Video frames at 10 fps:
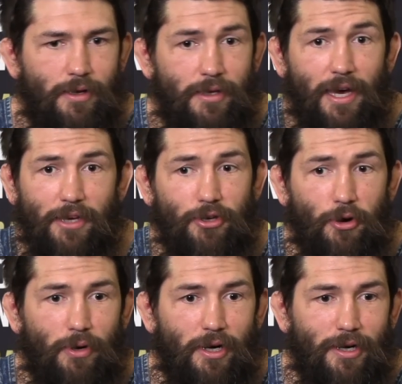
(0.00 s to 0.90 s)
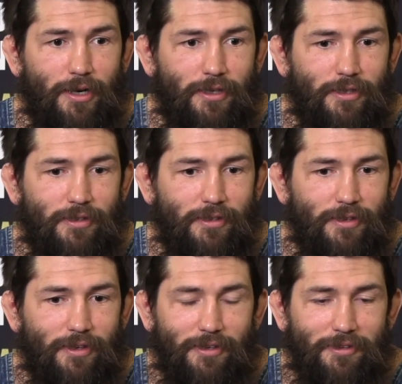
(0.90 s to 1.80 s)
Yeah, you know, uh,
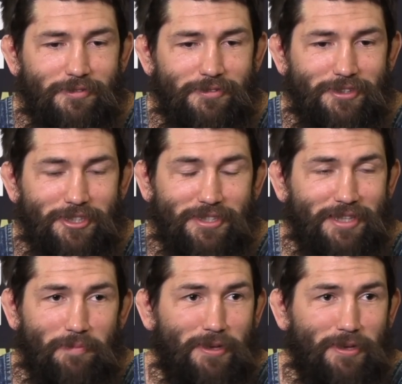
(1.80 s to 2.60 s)
just they